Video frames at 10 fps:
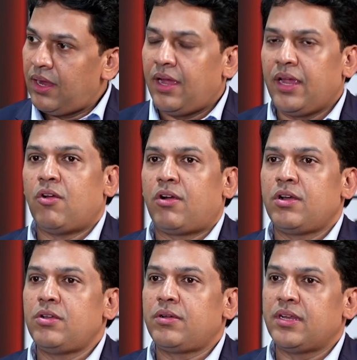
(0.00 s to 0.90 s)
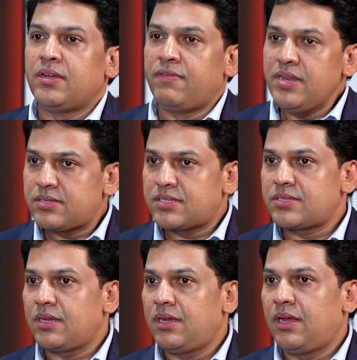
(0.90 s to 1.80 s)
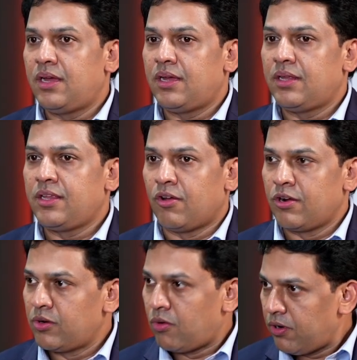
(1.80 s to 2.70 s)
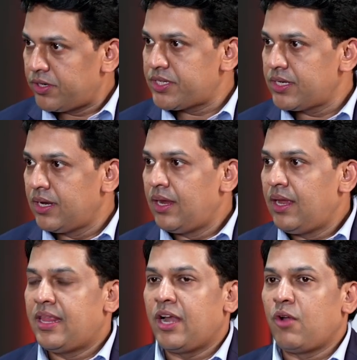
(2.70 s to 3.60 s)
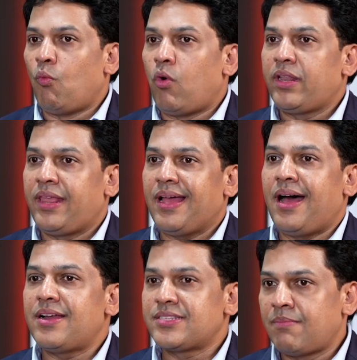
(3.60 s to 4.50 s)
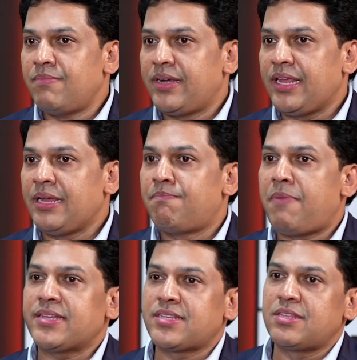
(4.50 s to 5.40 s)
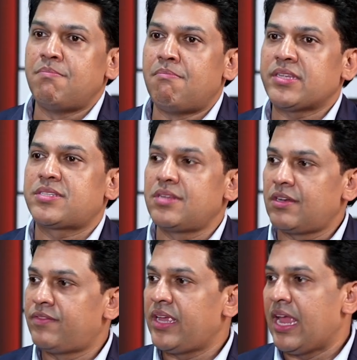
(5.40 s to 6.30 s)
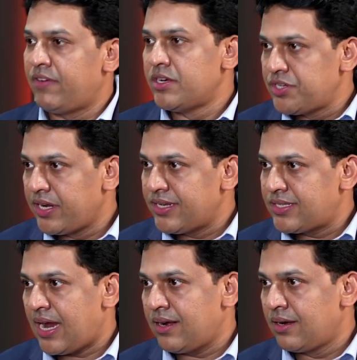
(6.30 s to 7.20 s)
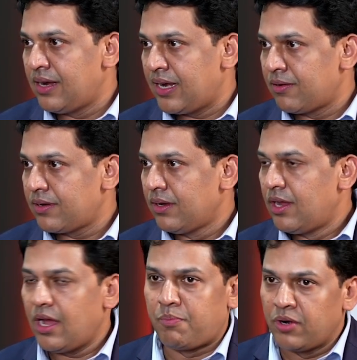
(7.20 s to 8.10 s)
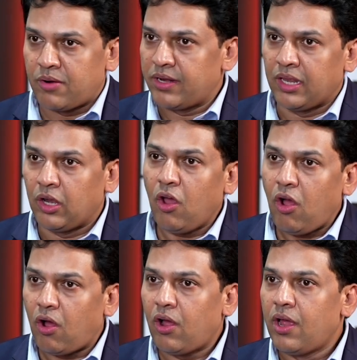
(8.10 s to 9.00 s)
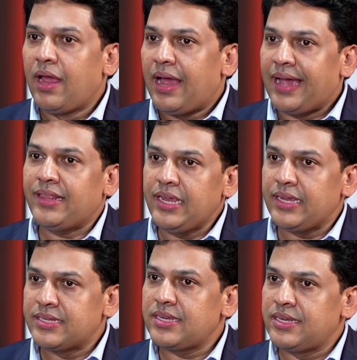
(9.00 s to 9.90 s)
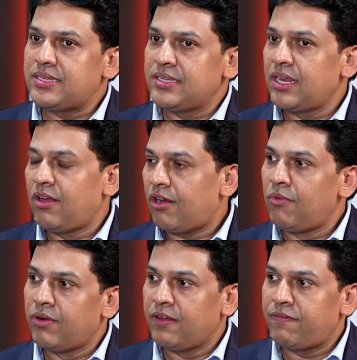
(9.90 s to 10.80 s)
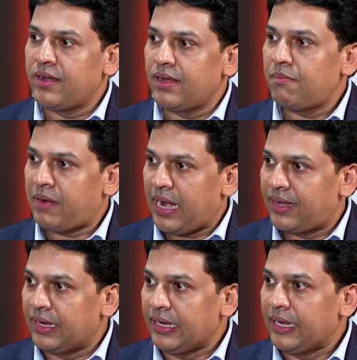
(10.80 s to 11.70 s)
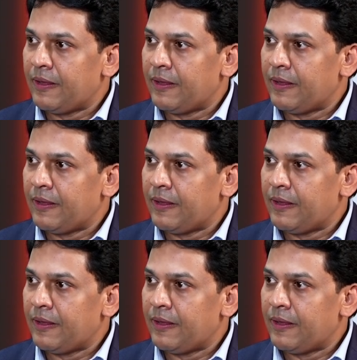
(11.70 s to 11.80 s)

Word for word: in order to convince the honorable courts that what they are submitting passes the muster of the evidentiary standard let out put out in the law, I think it's a lot more different practically.